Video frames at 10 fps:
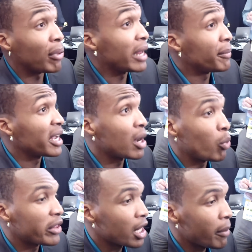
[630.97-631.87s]
played
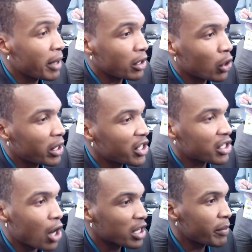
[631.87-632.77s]
pickup with them, and you know, they
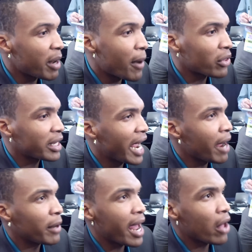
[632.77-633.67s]
just talked to me about the
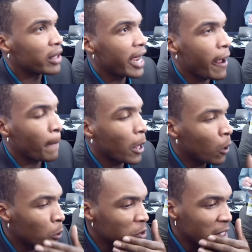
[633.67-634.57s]
game and how the game
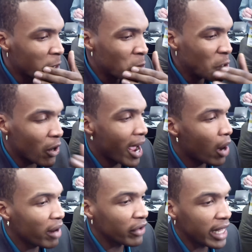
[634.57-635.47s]
goes, and you know,
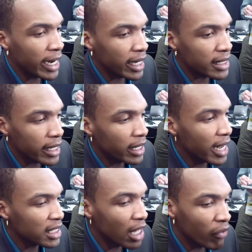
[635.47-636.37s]
how everything is at the
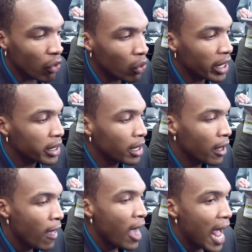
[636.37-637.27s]
next level. And
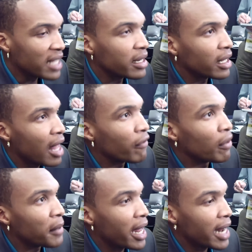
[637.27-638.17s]
I took a
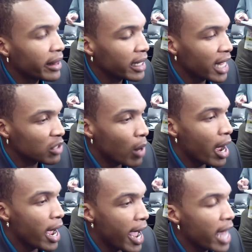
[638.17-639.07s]
lot from that, and I think that's
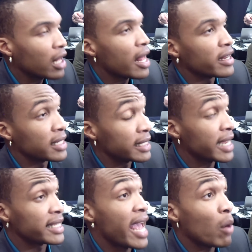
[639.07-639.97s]
why I had a lot of
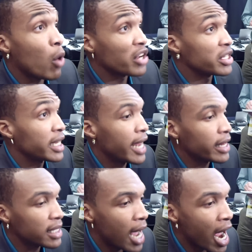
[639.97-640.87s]
success at Washington
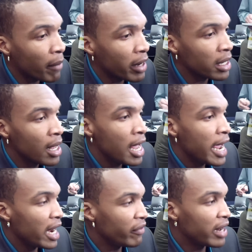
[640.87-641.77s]
at the time. And
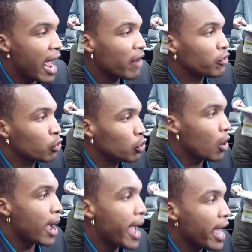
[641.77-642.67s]
even after, you
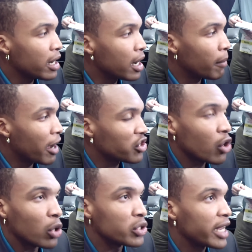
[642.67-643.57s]
know, I had my
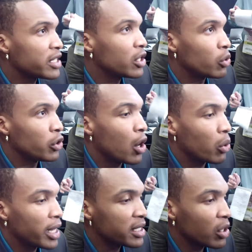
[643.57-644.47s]
struggles, they still, you
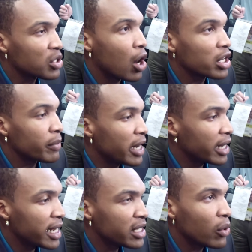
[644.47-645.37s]
know, they still talk to
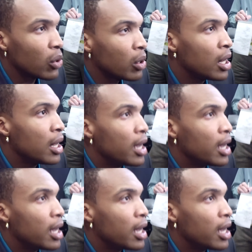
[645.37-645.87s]
me, and they still